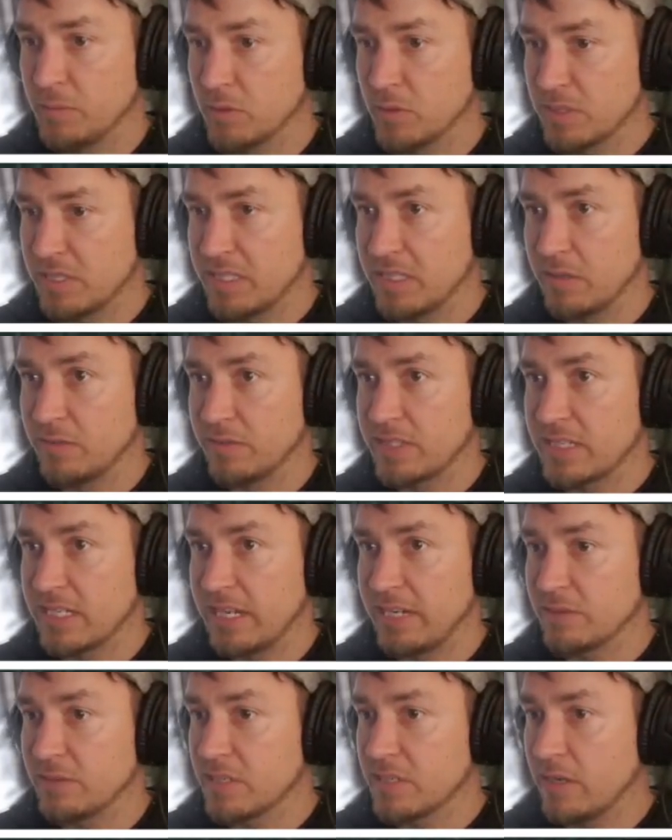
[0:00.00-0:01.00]
a few more silver
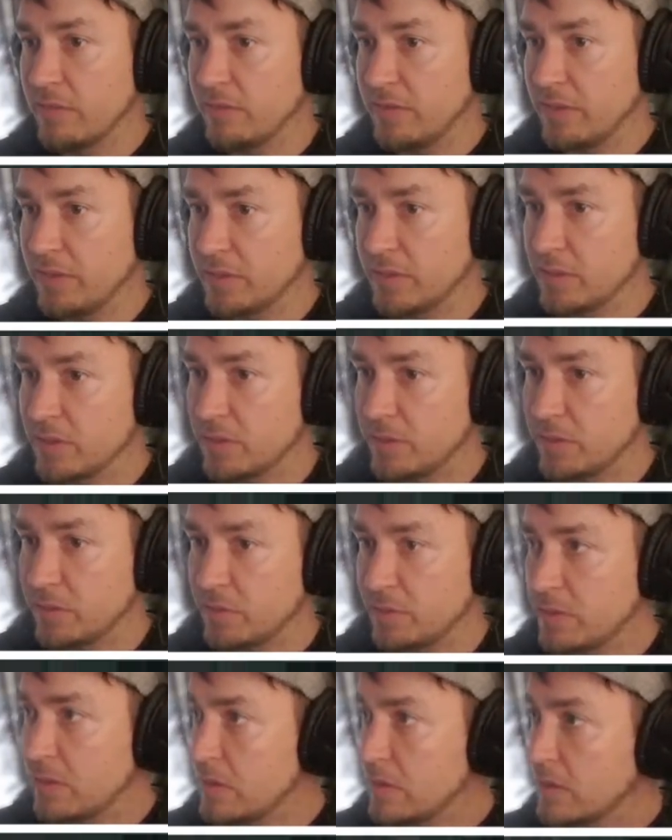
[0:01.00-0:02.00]
tails. Hopefully you can
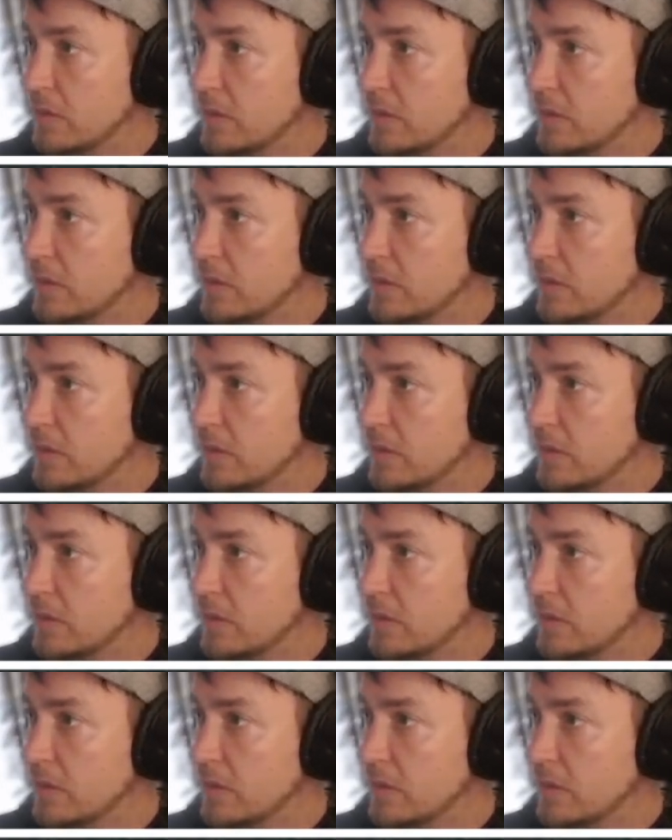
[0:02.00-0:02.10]
do...